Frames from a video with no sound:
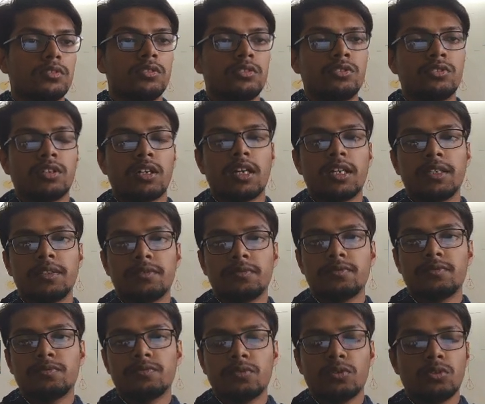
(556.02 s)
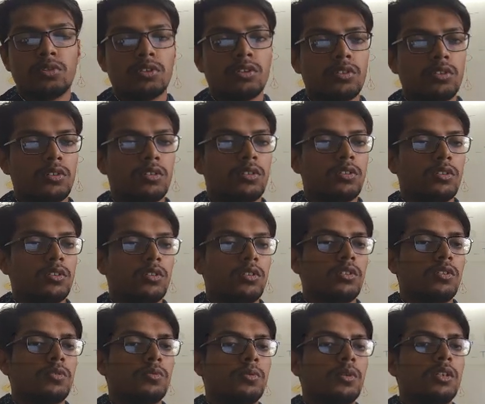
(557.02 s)
drive folder
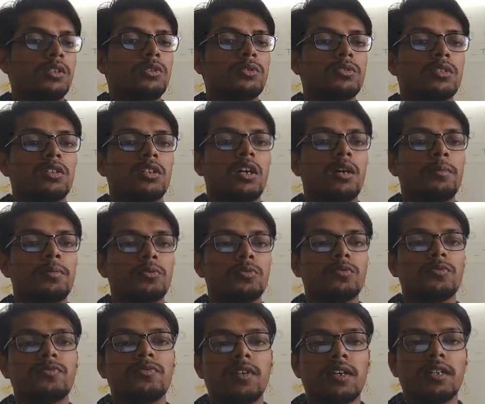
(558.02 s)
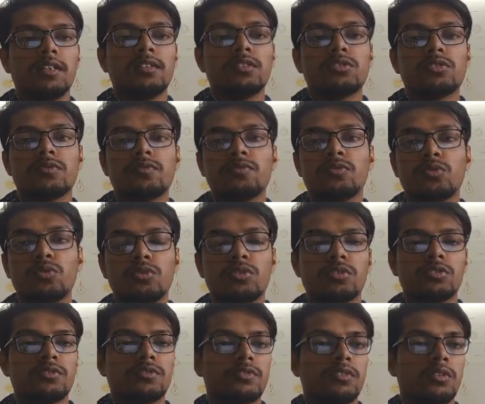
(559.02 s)
where you can upload files or
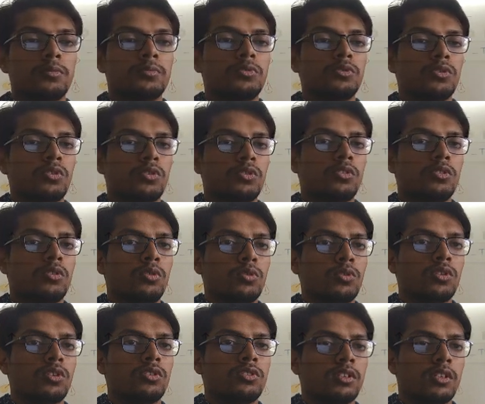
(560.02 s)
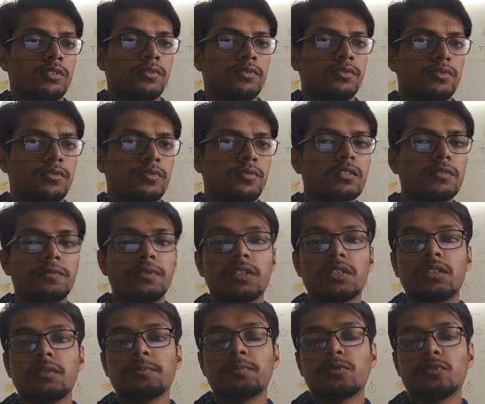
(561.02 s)
folders from your local drive. We
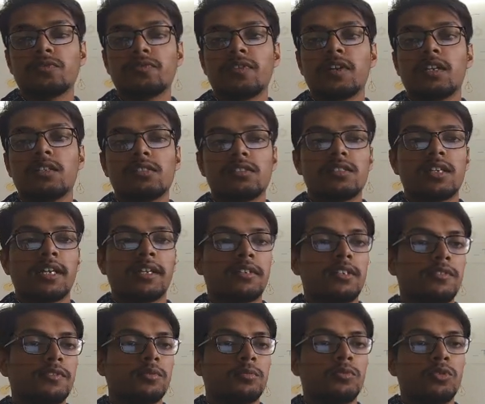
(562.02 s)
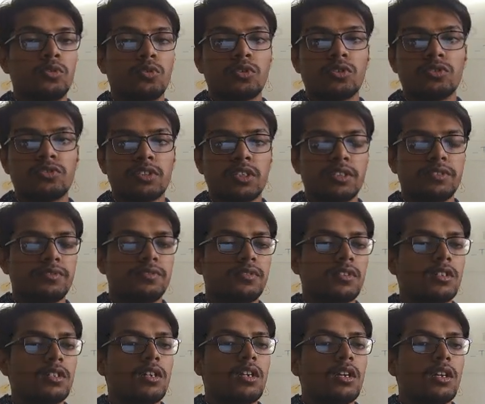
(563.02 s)
can import files directly from local drive
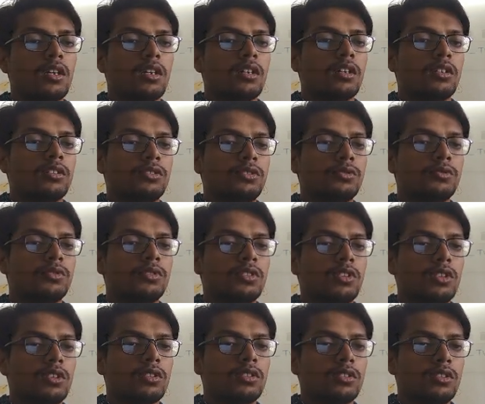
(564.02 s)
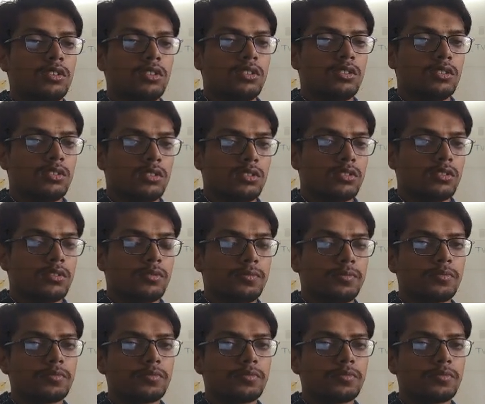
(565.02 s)
using these